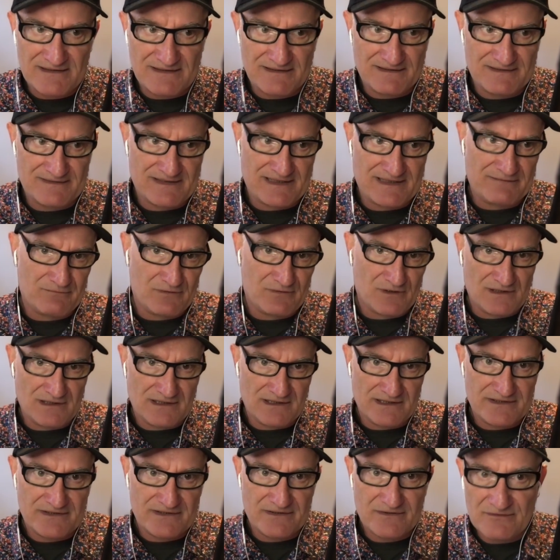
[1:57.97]
as they
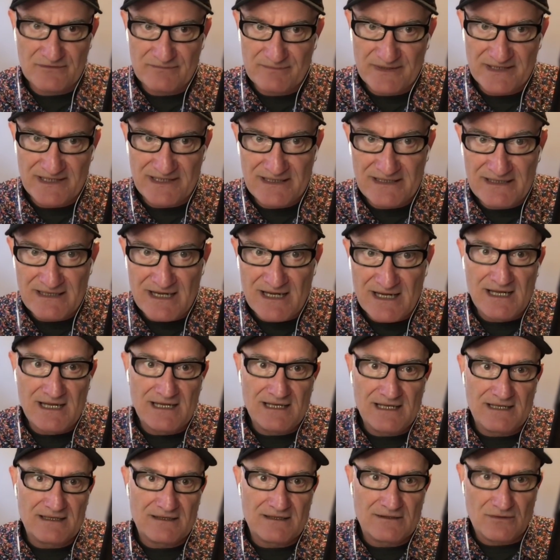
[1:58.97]
rightly should be,
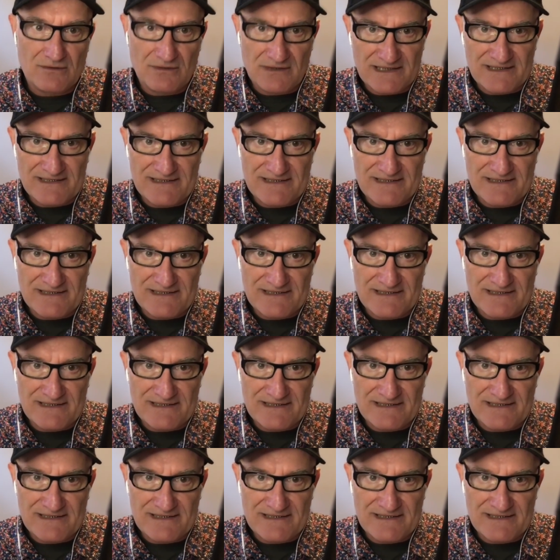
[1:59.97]
calling this